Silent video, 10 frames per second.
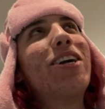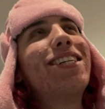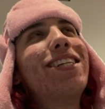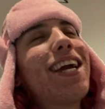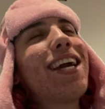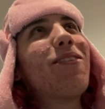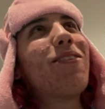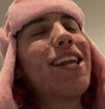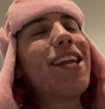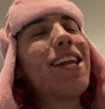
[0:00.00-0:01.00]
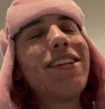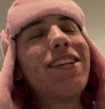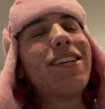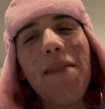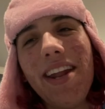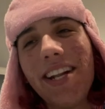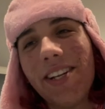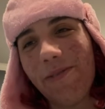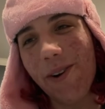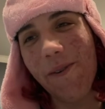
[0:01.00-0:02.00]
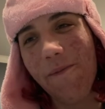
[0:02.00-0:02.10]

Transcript: did the check-in in 10 minutes, bro.